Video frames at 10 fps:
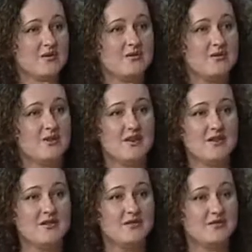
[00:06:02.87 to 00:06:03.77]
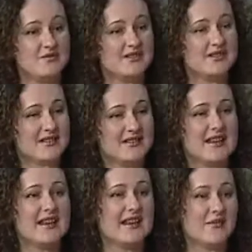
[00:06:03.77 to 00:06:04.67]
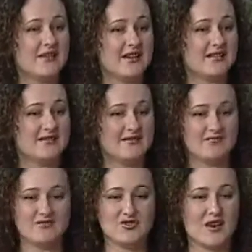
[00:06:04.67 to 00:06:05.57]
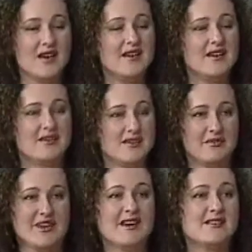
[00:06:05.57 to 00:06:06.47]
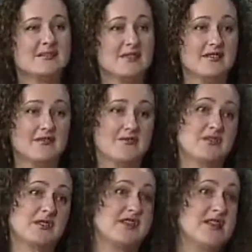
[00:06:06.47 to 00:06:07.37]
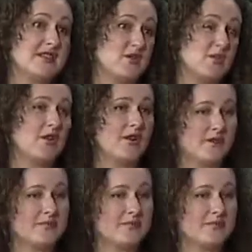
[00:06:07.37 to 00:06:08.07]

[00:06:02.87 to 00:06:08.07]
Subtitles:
who just stick it out and try something else when the first idea doesn't work.